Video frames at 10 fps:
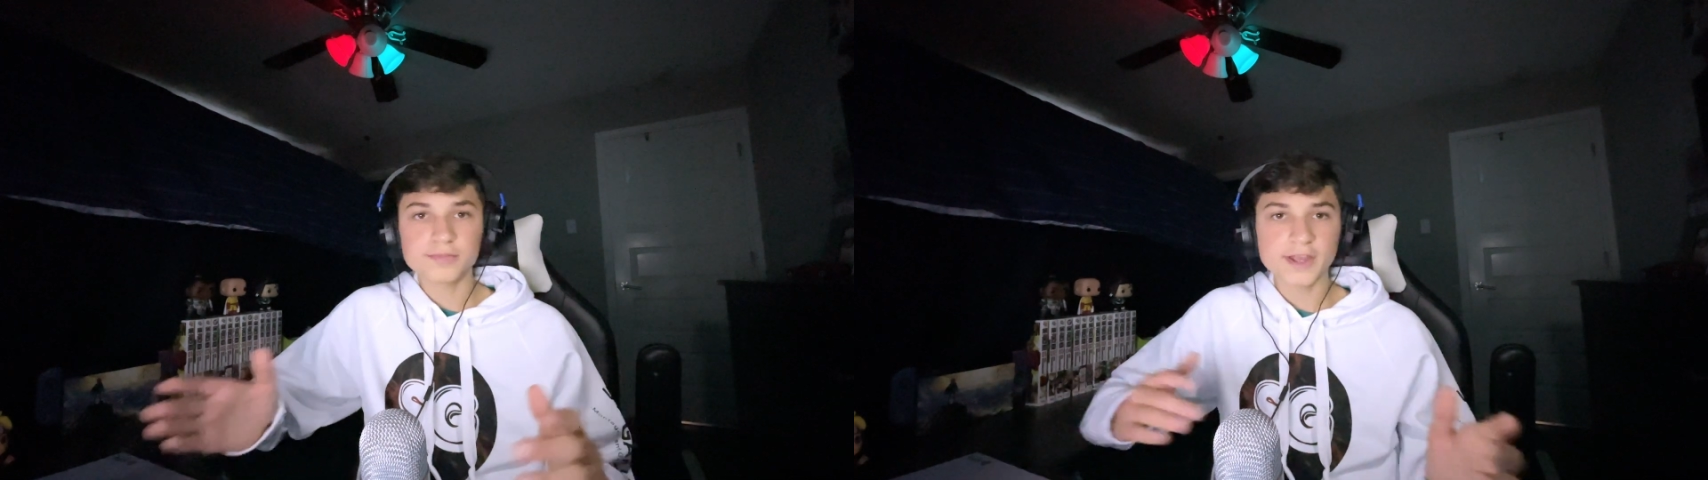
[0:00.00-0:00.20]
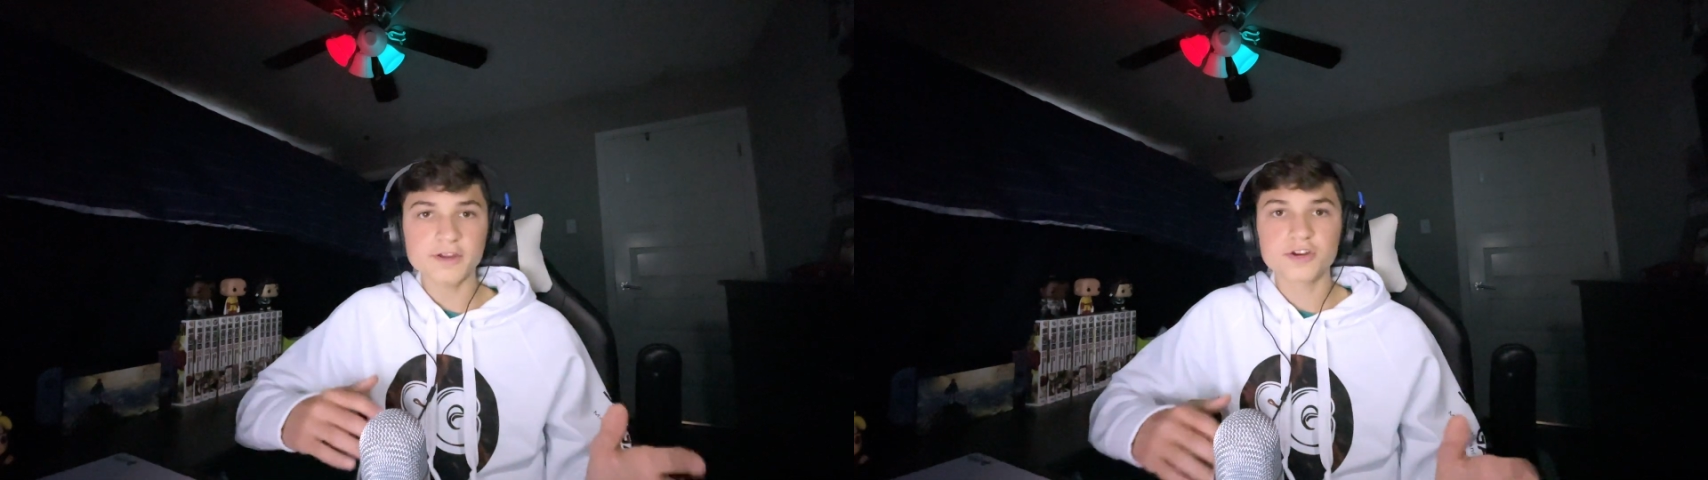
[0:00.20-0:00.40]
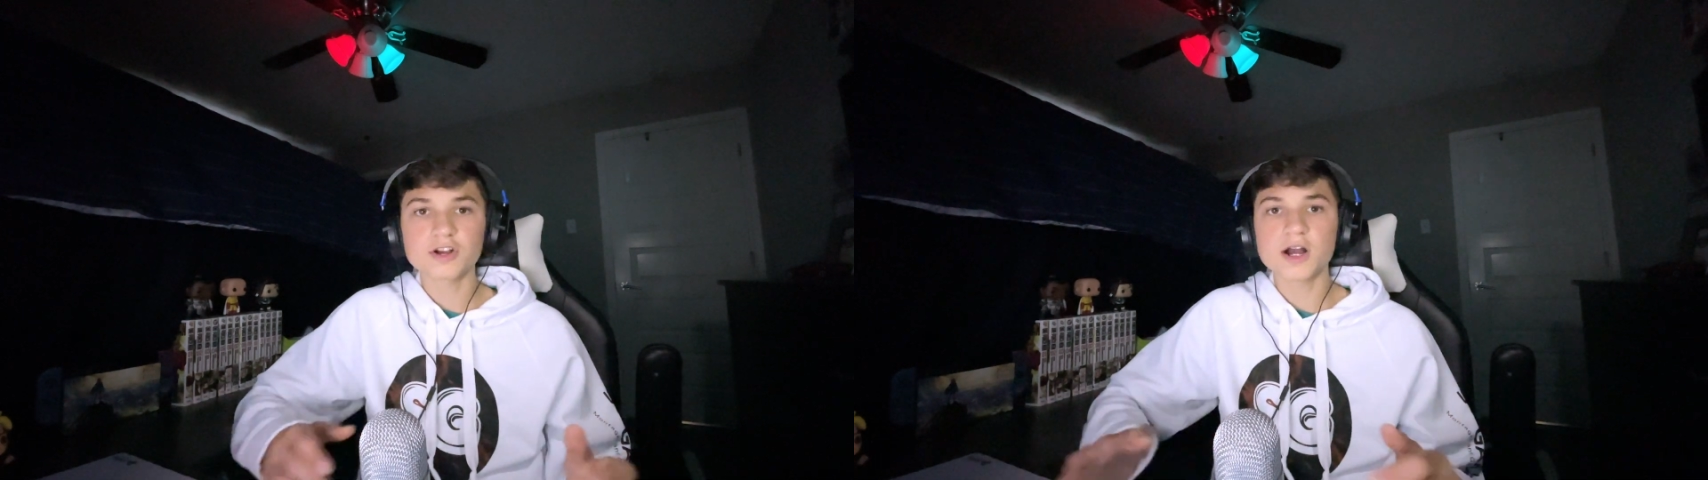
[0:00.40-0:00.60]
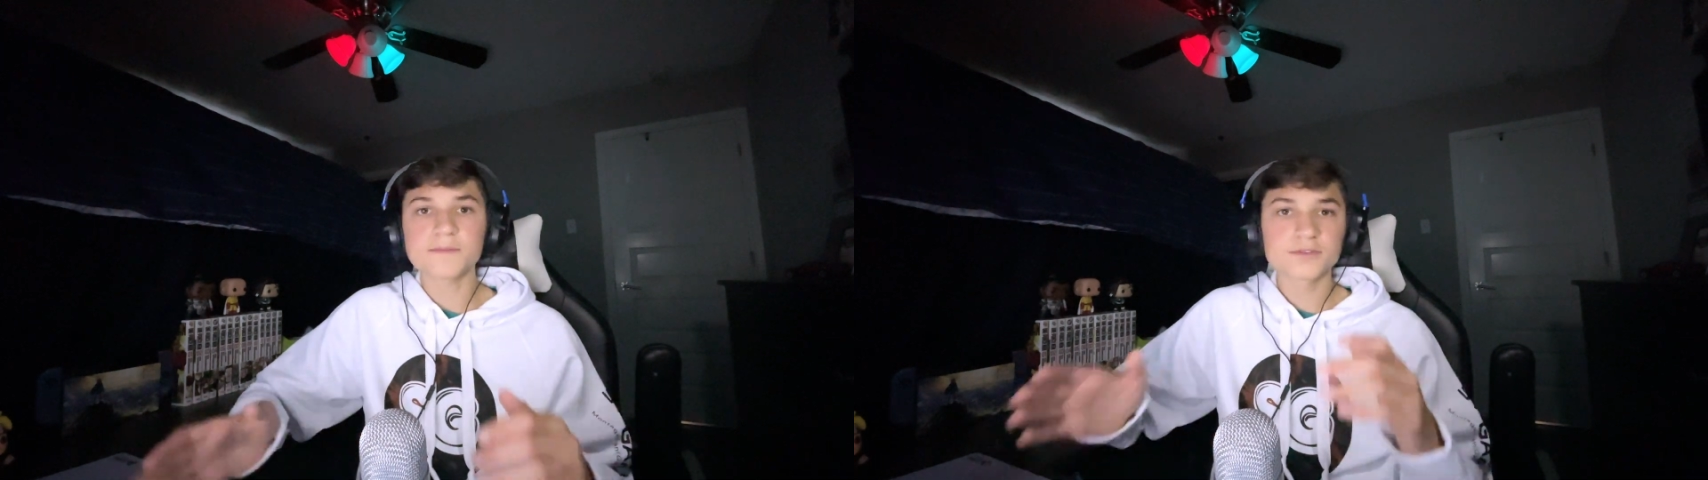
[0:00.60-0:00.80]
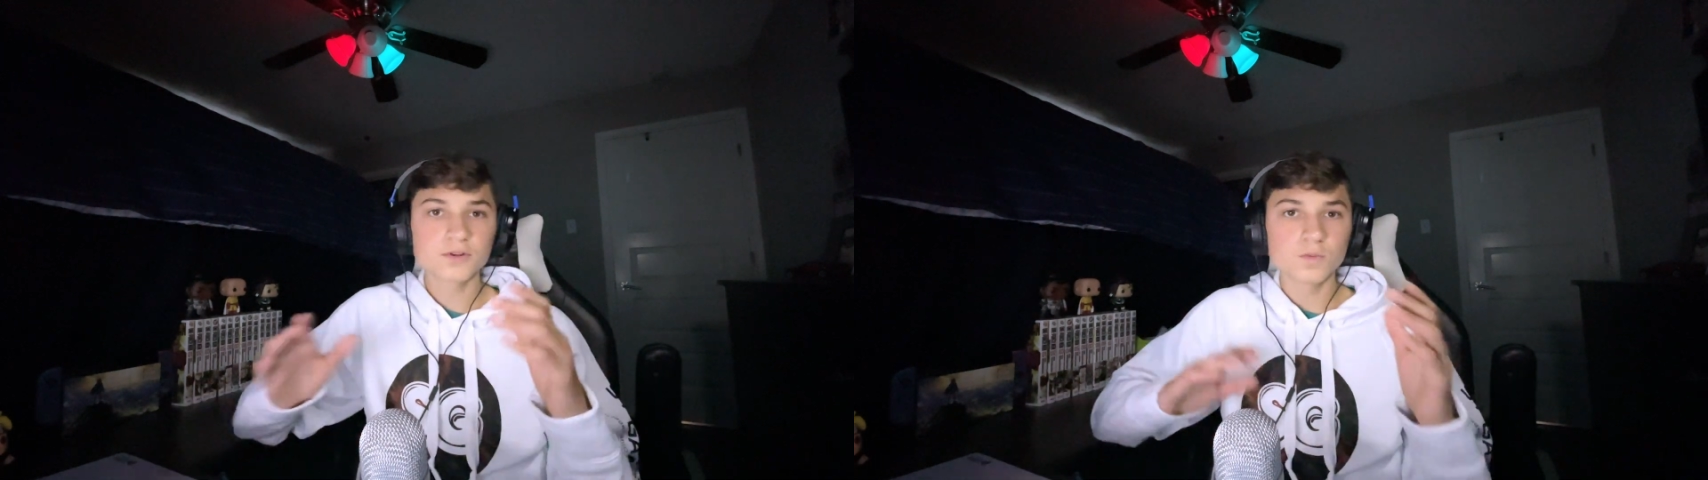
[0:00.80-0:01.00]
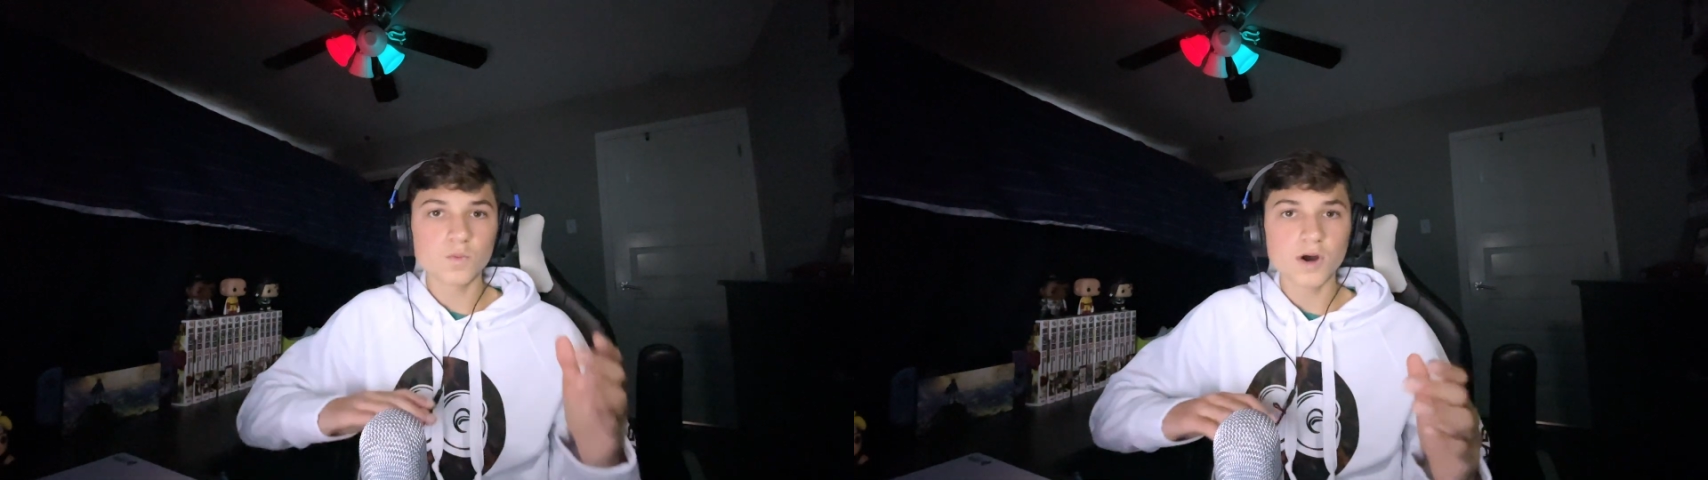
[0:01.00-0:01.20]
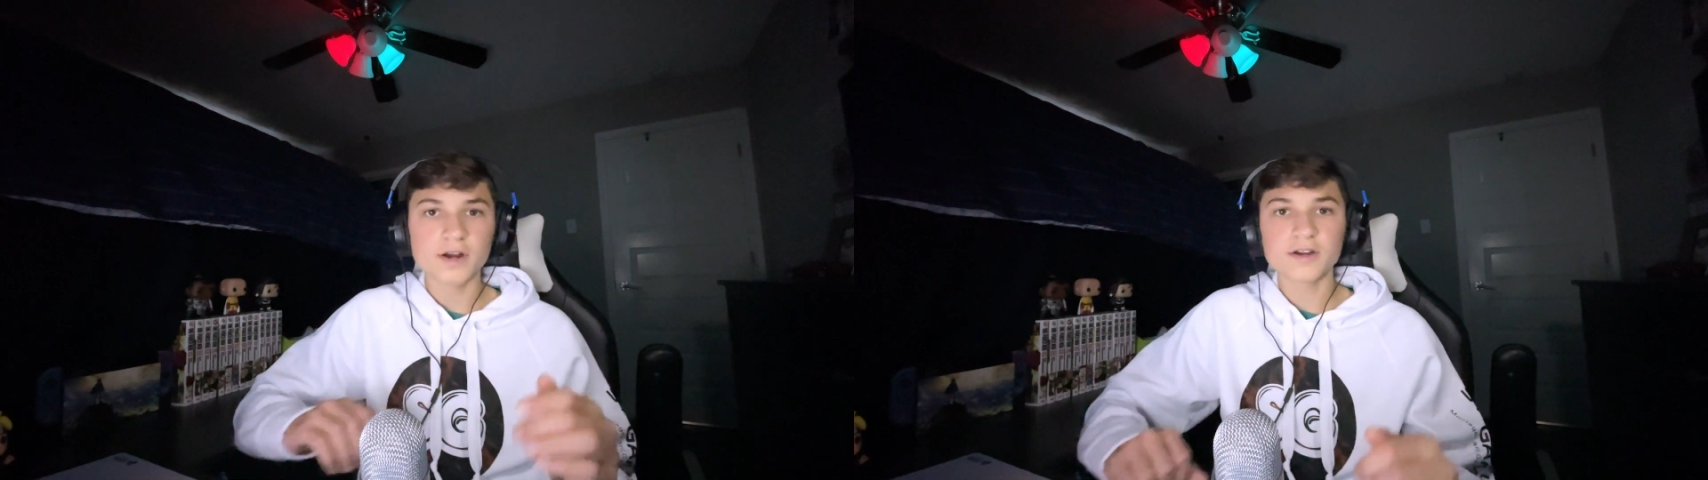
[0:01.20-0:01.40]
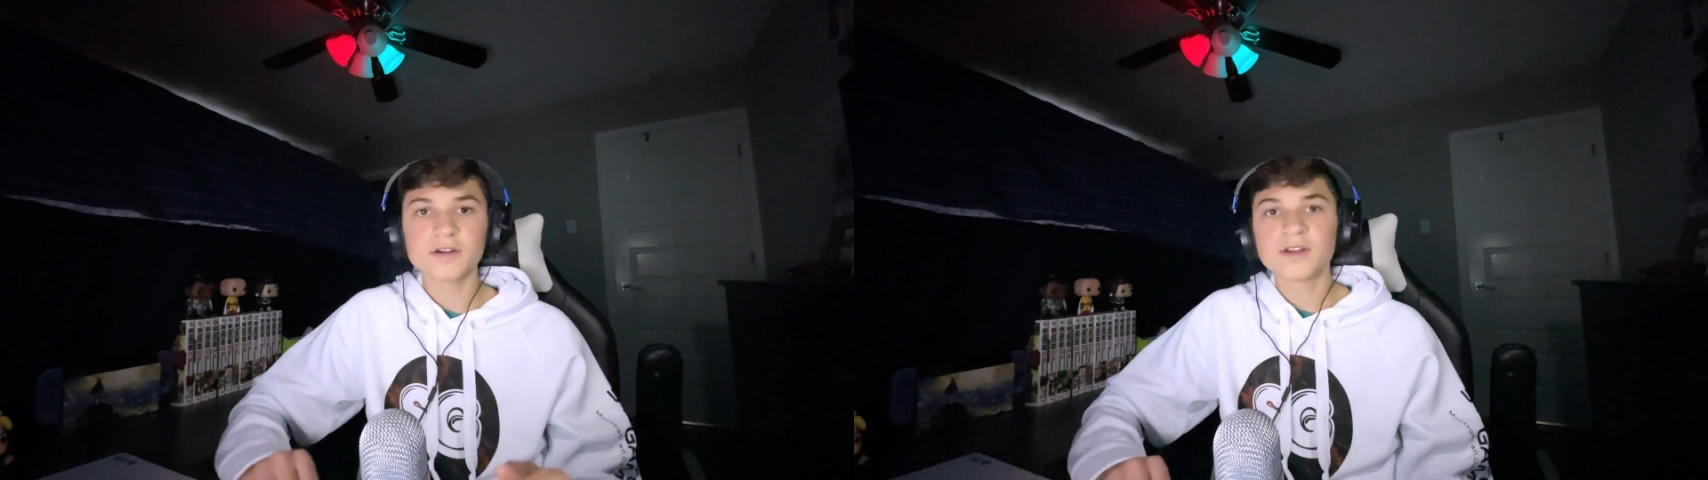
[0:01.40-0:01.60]
plant your crops,
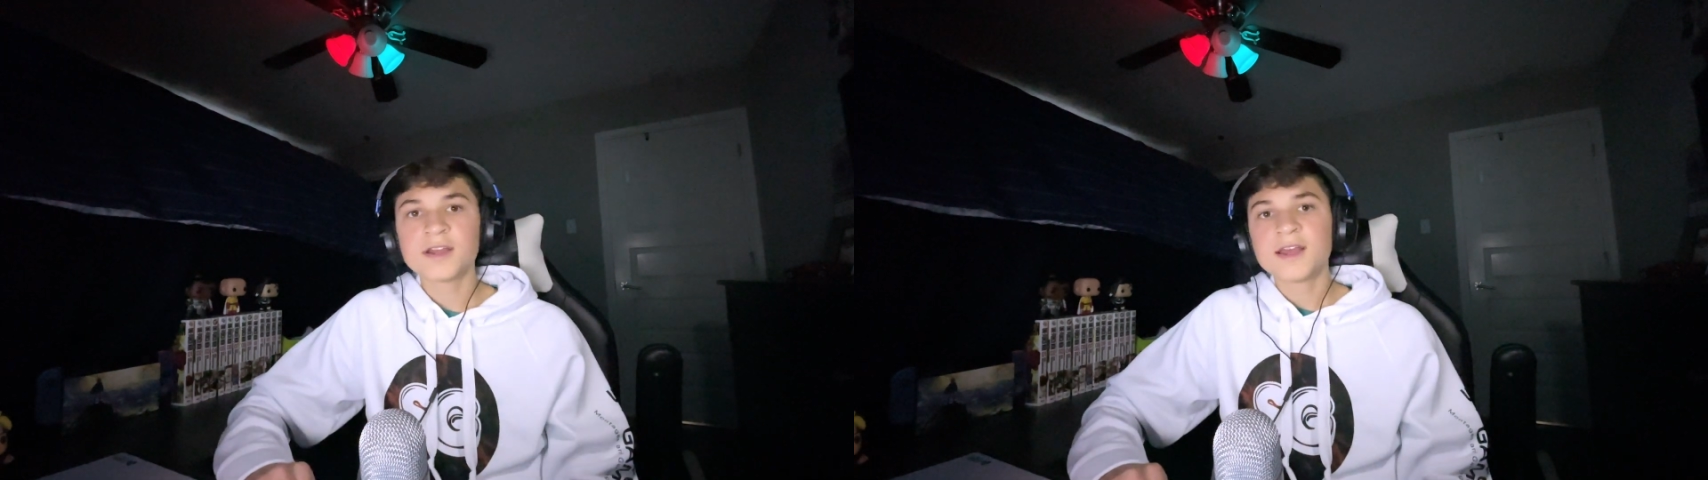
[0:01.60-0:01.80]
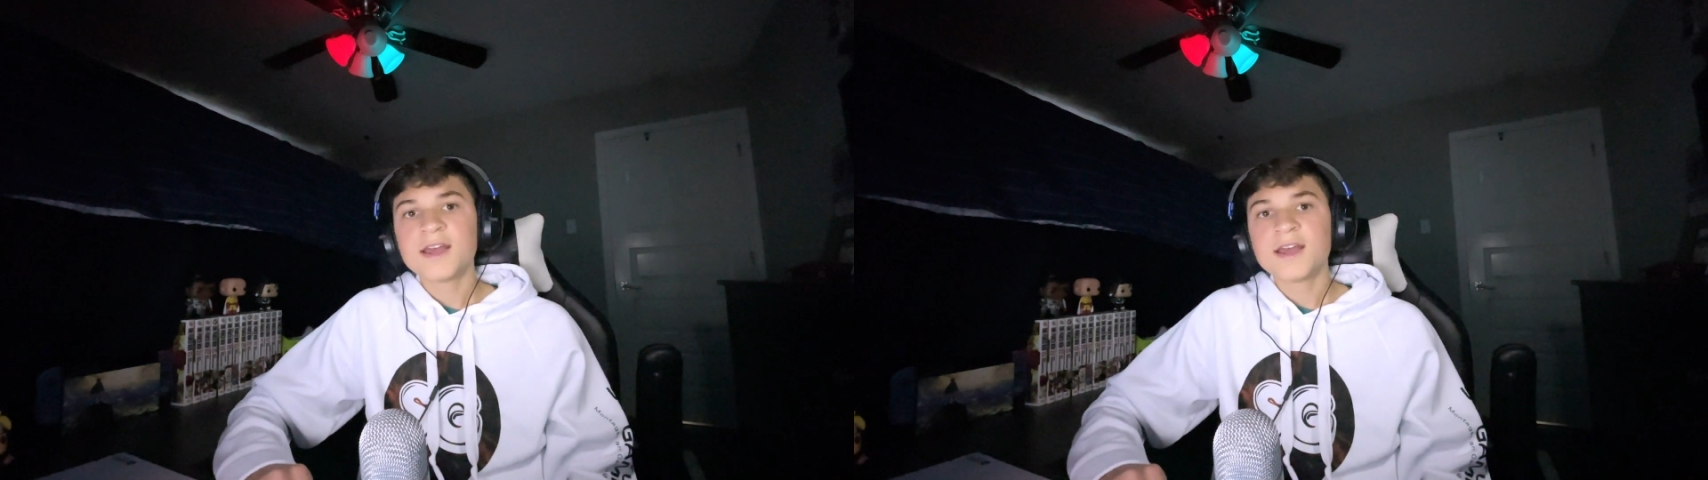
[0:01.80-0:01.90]
water,